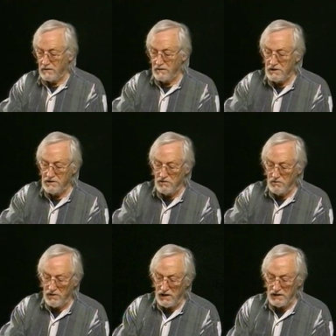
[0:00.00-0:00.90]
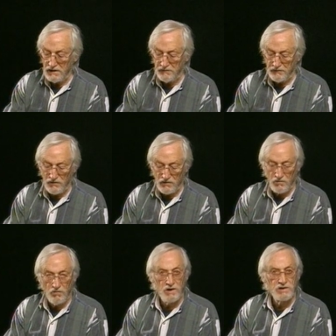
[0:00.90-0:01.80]
Tend in the main to
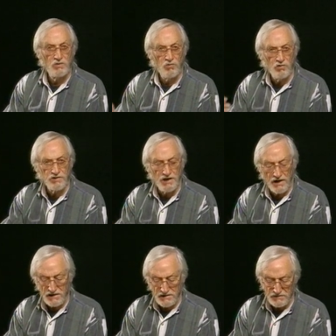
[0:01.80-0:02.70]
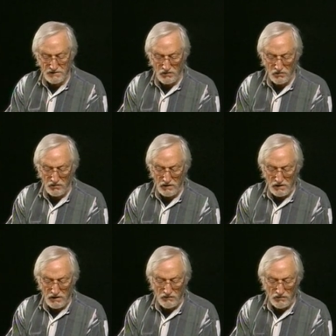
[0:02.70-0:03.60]
work towards light, so
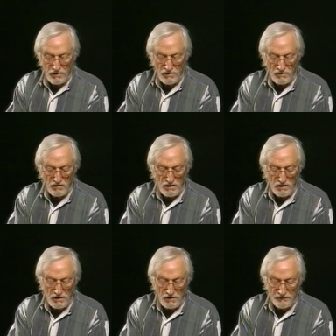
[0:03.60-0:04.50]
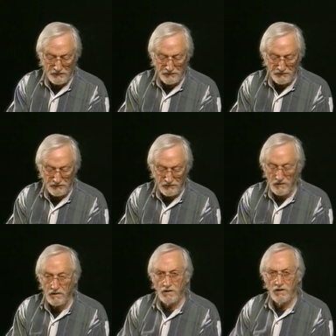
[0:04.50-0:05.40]
if you're going to
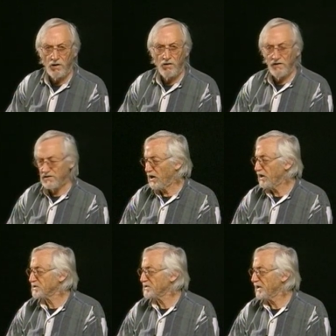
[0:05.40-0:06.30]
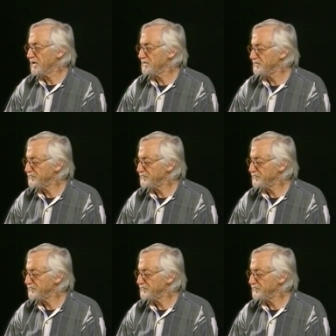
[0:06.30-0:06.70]
err on the dark side